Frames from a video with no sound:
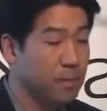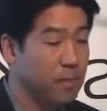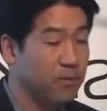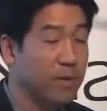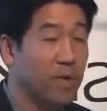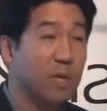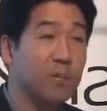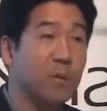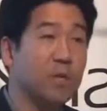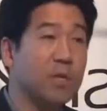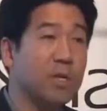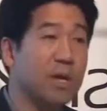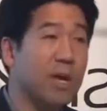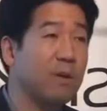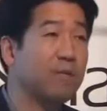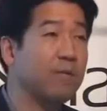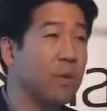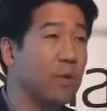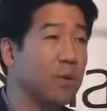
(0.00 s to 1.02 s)
Developers can
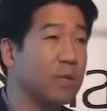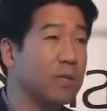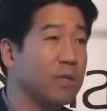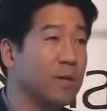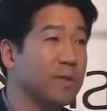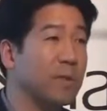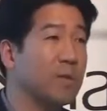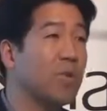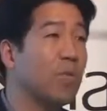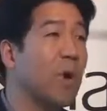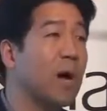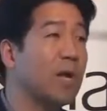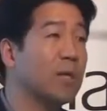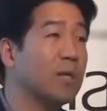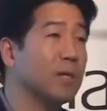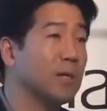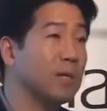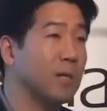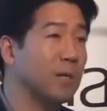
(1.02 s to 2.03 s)
now focus on the
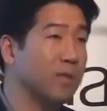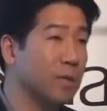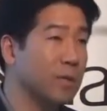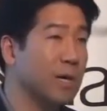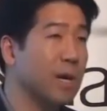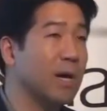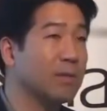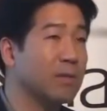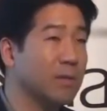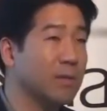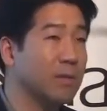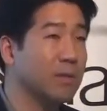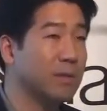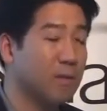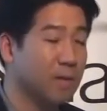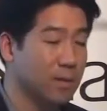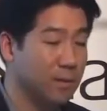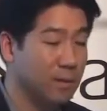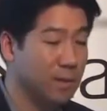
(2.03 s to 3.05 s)
quality of their
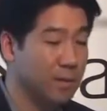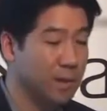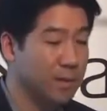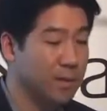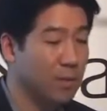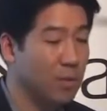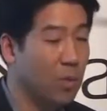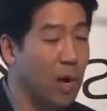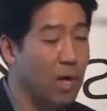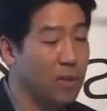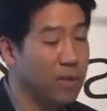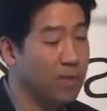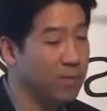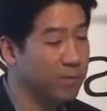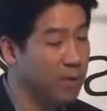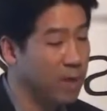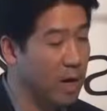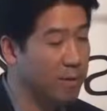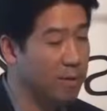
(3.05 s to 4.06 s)
content and the
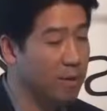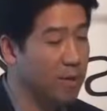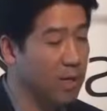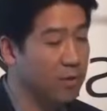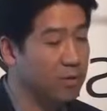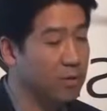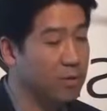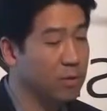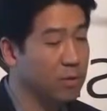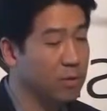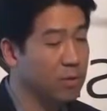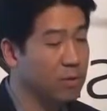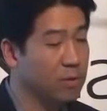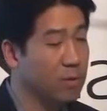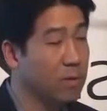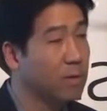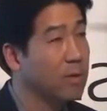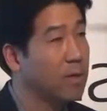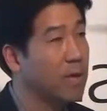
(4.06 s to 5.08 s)
quality of their applications,
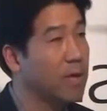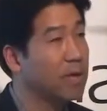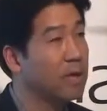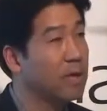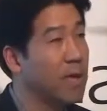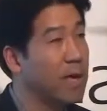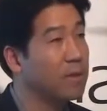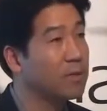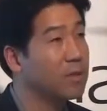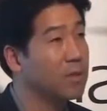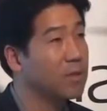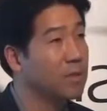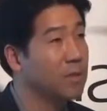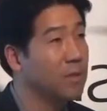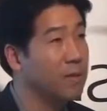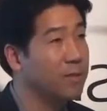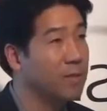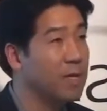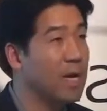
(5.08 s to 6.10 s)
and
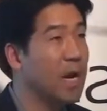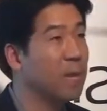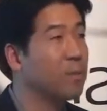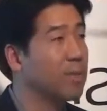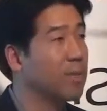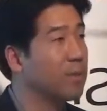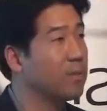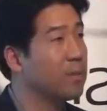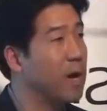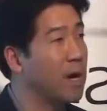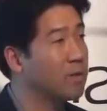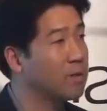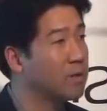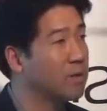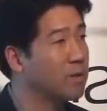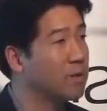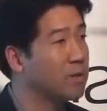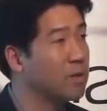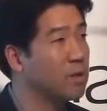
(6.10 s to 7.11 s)
less on the complicated
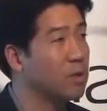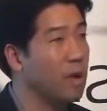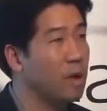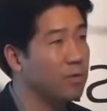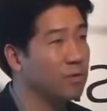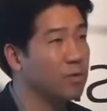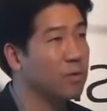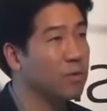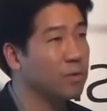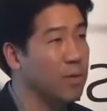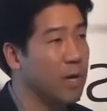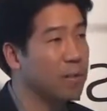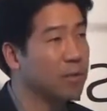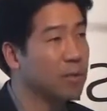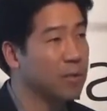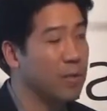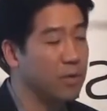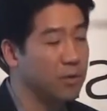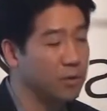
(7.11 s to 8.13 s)
process to launch those
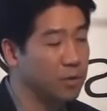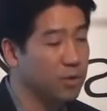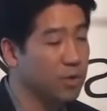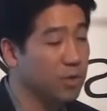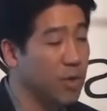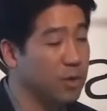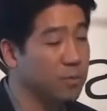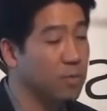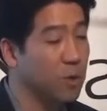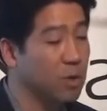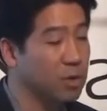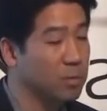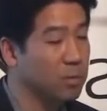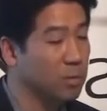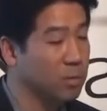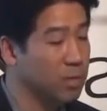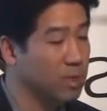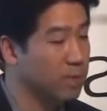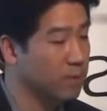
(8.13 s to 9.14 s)
applications across
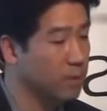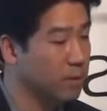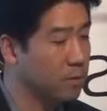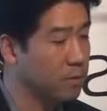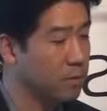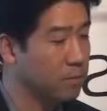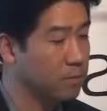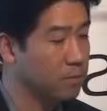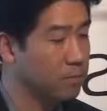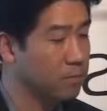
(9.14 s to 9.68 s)
multiple TVs.